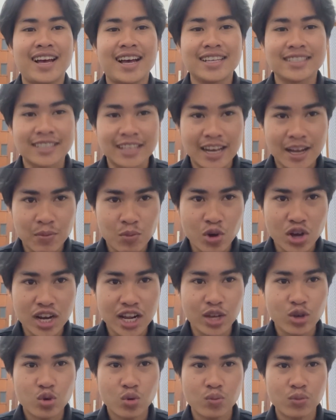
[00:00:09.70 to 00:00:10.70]

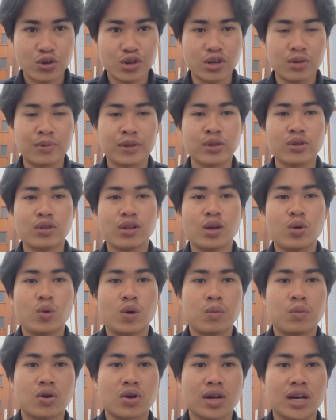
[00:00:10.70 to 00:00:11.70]
Assalamualaikum warahmatullahi
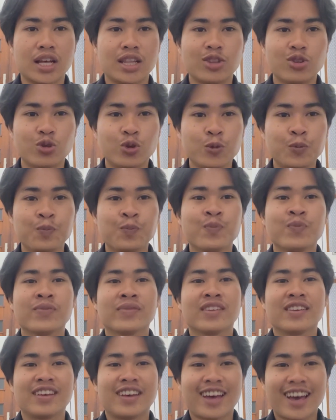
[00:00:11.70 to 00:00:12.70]
wabarakatuh.
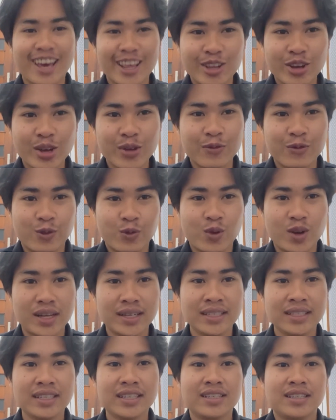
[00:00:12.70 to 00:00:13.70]
Hello
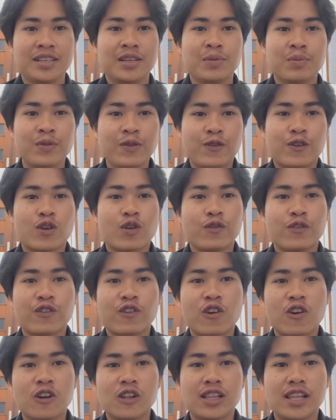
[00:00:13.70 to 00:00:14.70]
everyone. Before of
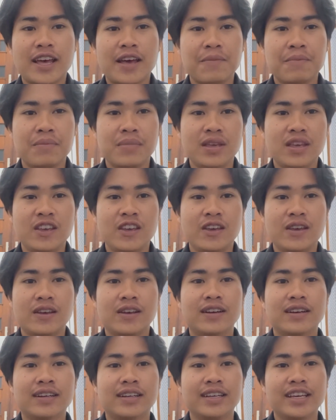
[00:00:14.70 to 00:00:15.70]
all, let me
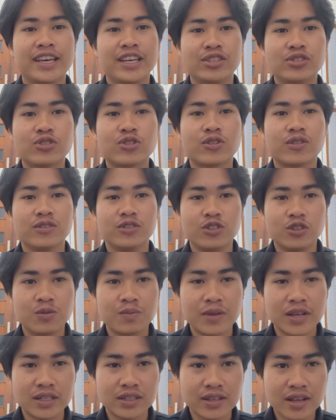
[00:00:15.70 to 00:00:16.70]
introduce
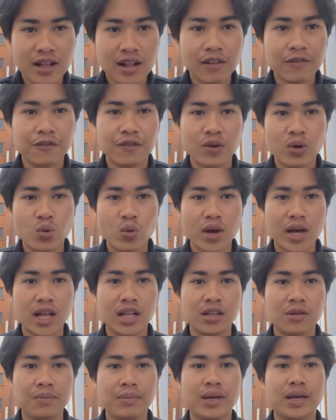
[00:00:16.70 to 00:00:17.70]
myself.
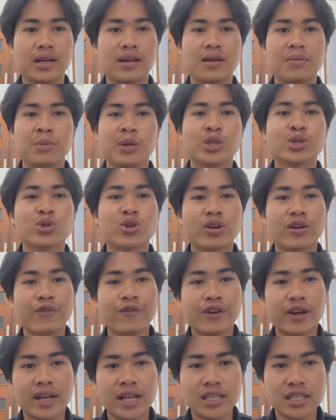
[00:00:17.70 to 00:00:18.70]
Well, my name is Tori
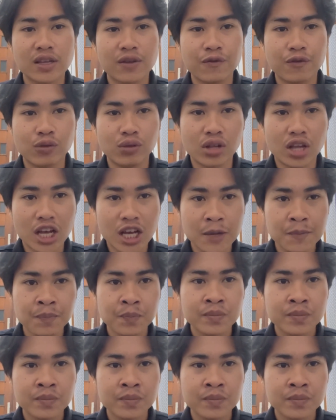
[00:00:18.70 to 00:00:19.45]
Farhan Saifullah.